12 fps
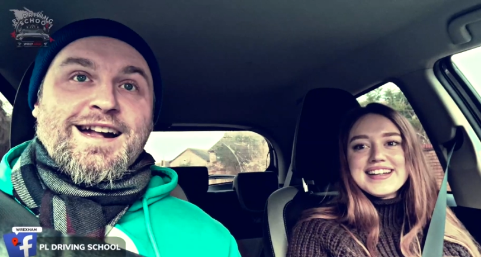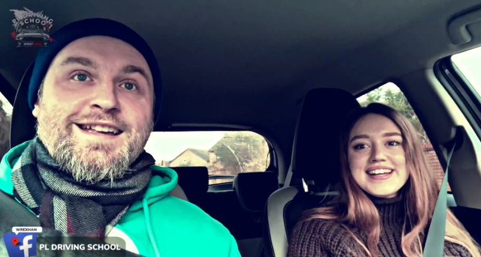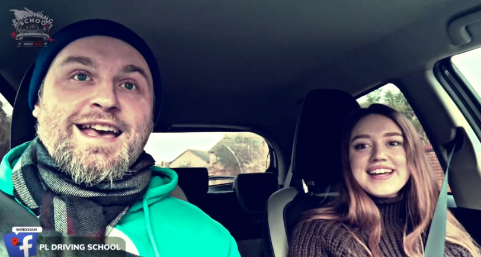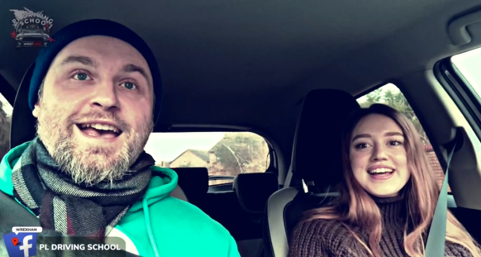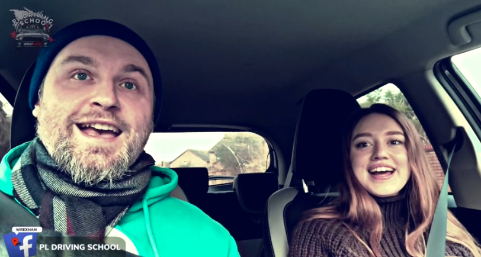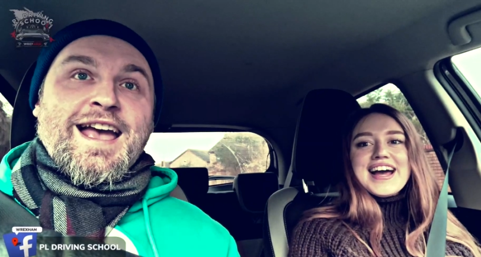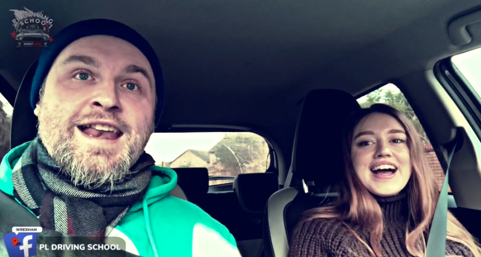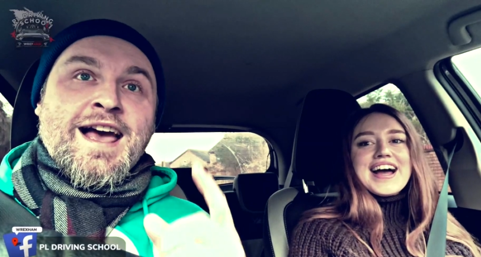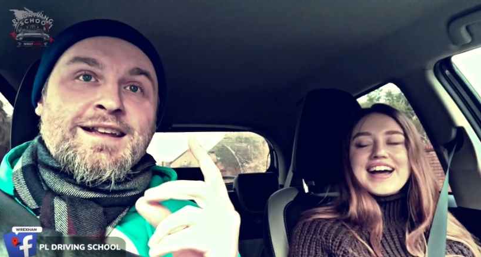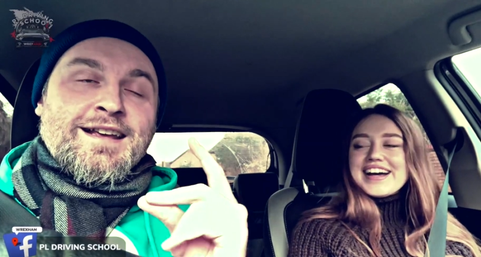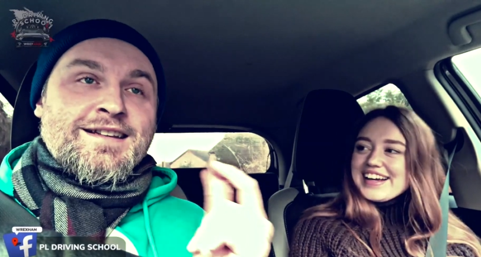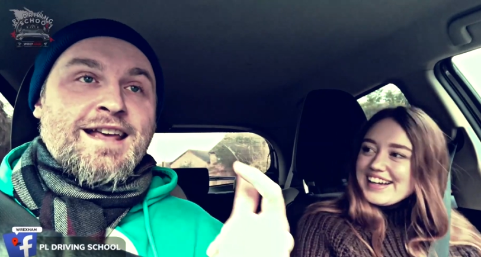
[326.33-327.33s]
Speaker 1: yeah and i
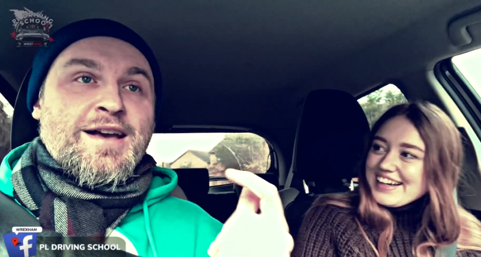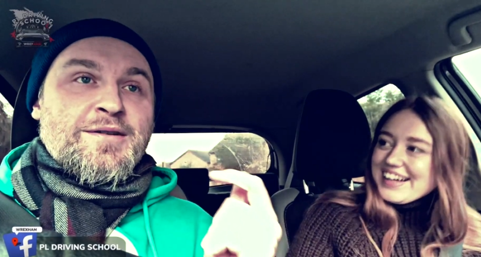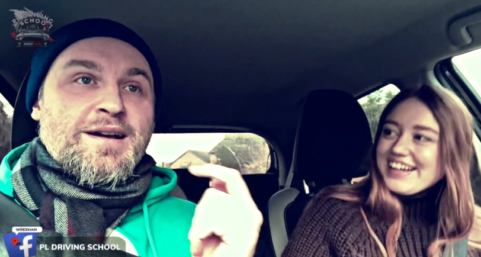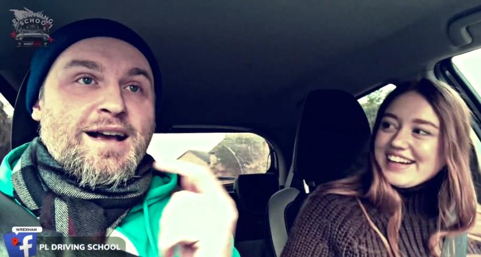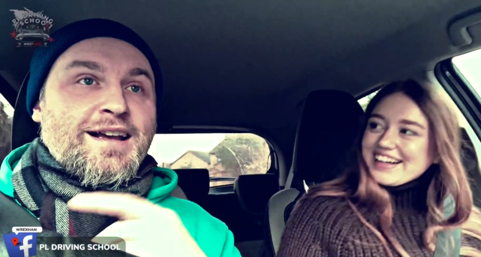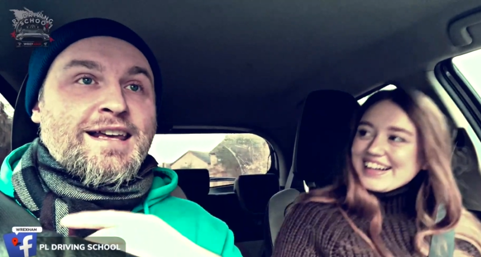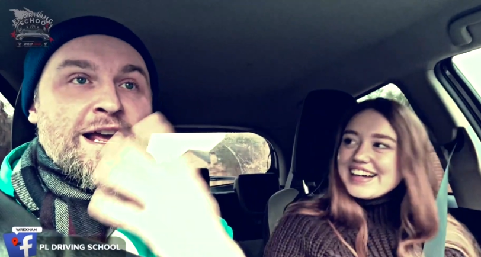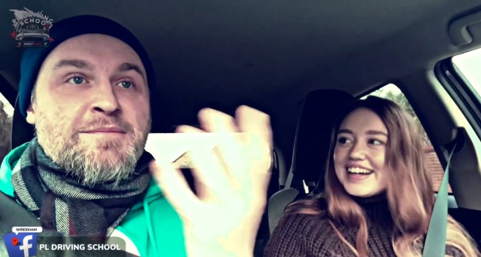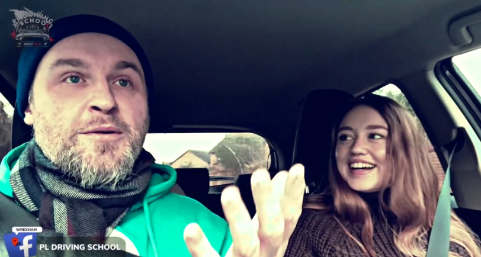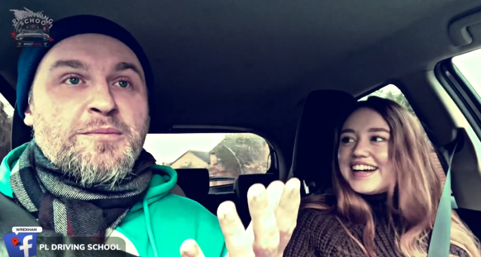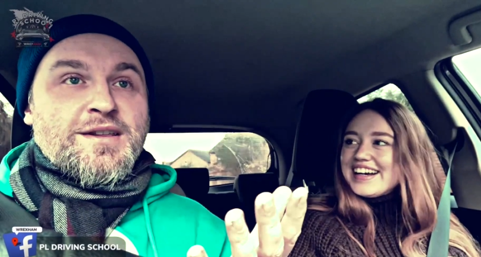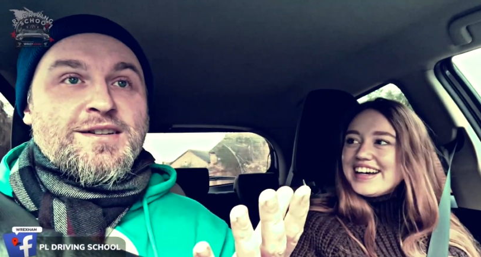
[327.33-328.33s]
yeah i came
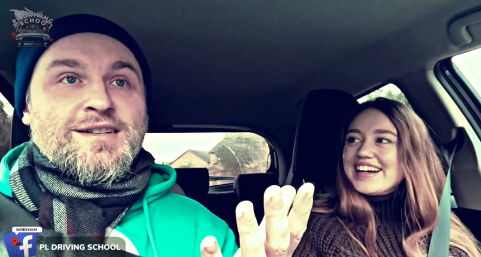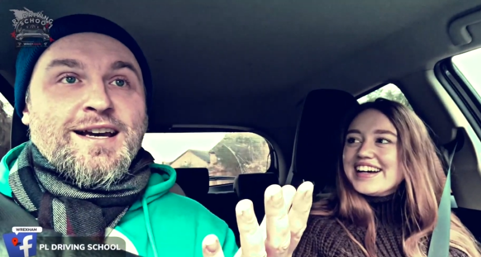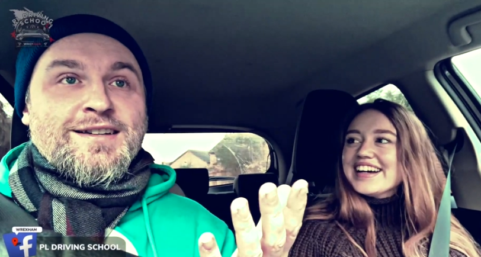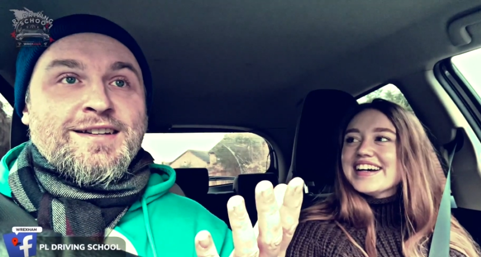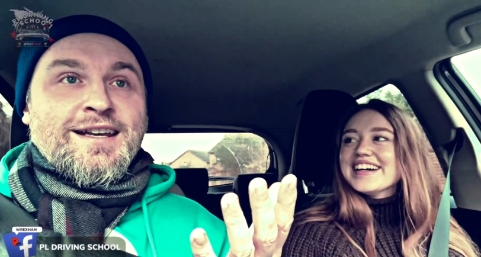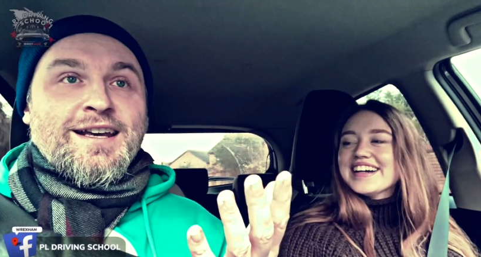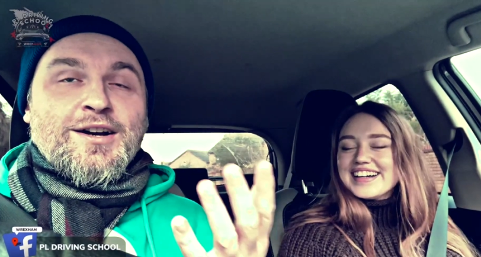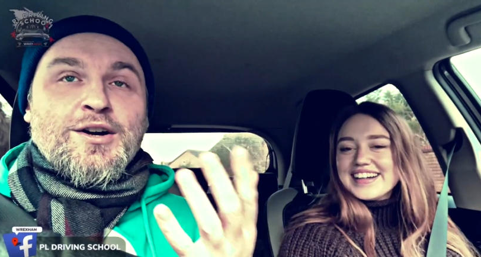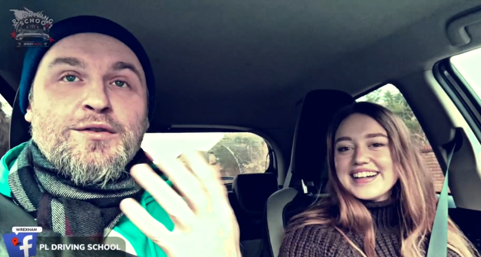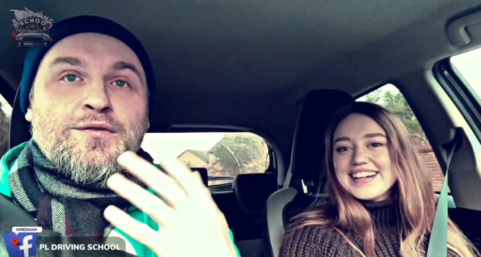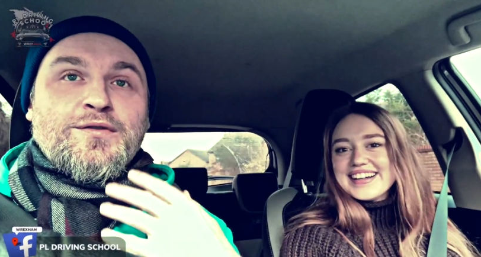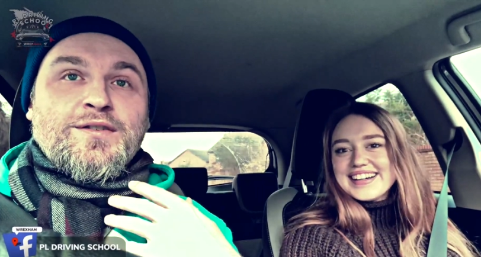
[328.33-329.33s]
up with this idea
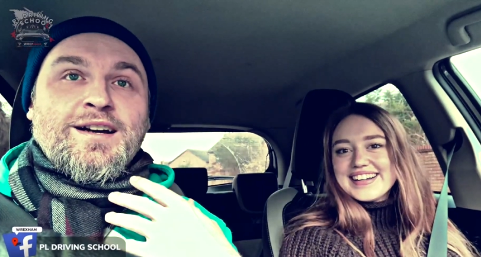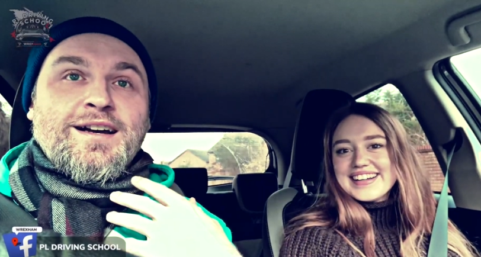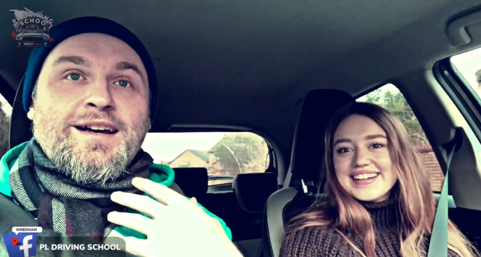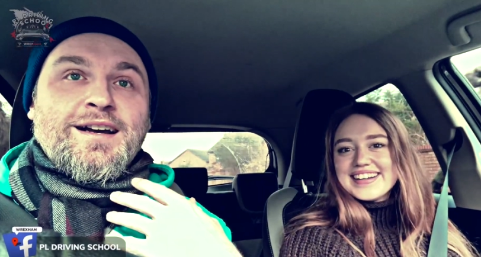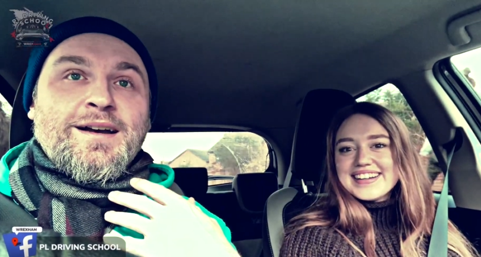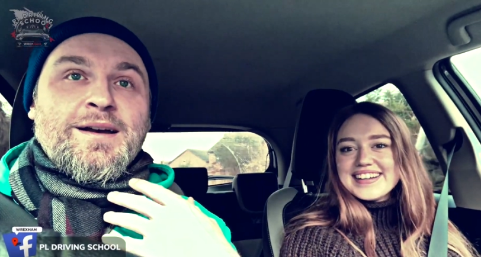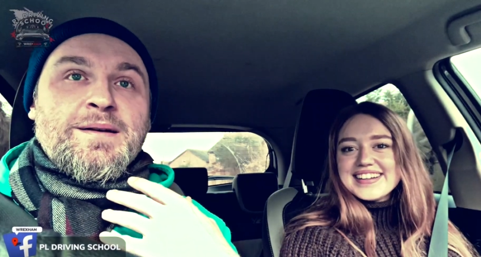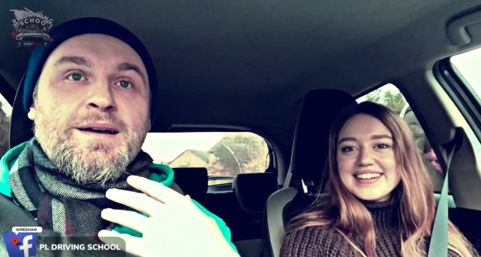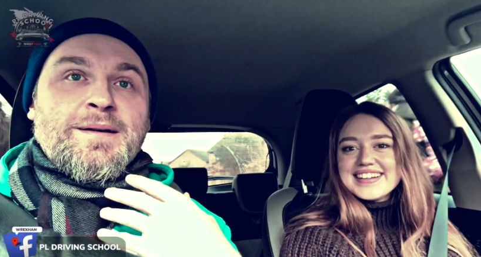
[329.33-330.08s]
of uh,